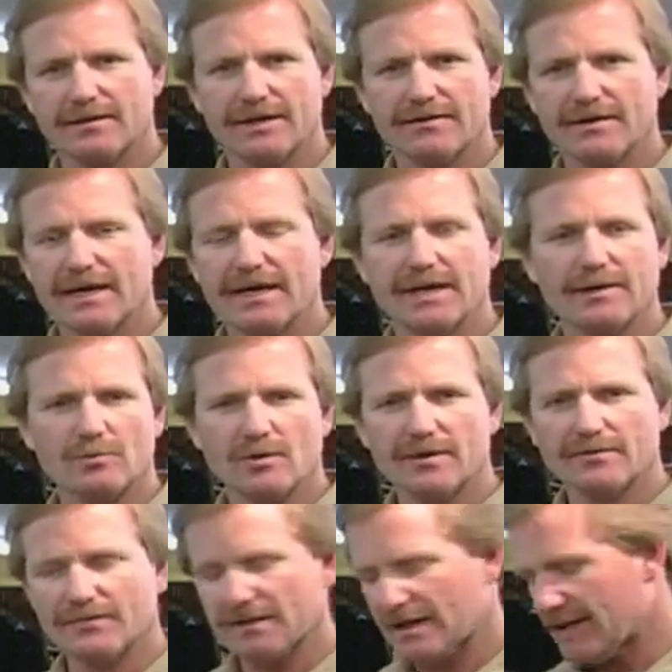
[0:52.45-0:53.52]
If I had one
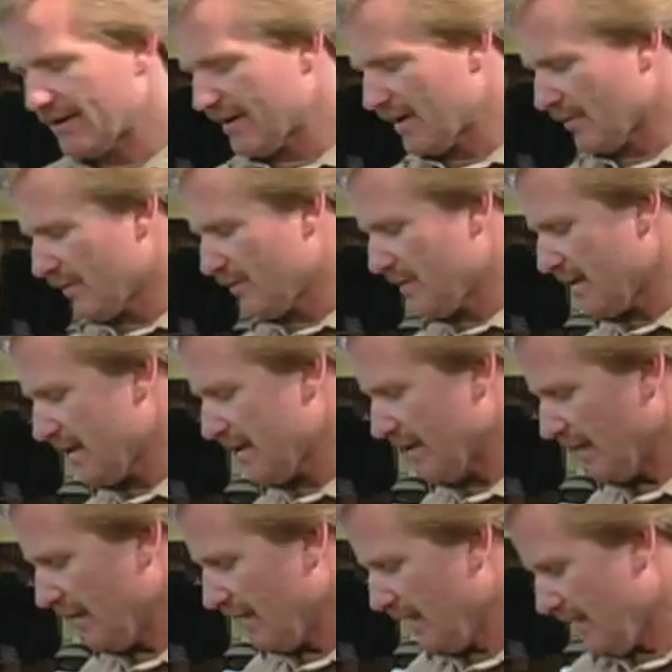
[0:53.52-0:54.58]
fly, that would be it.
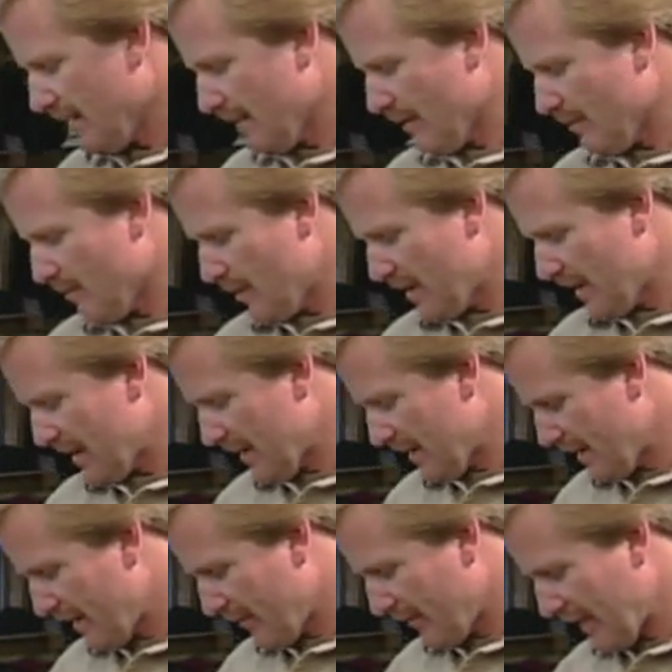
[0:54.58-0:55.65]
But
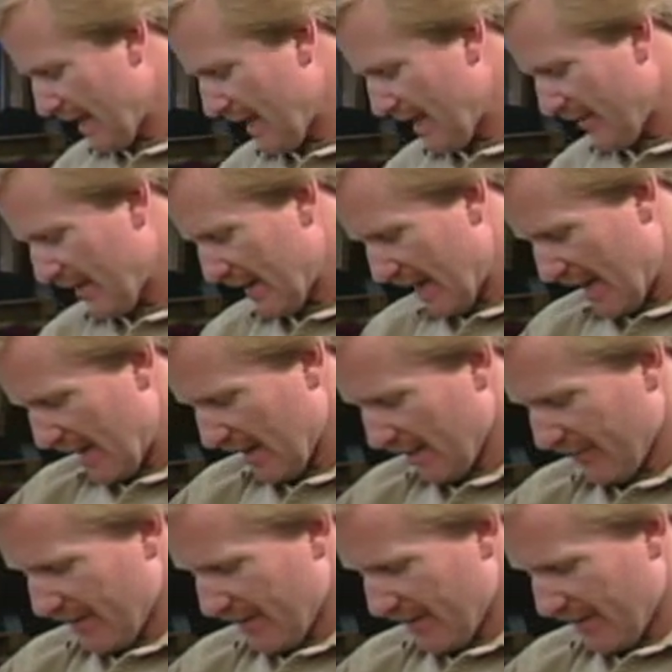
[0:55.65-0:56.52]
if I have an olive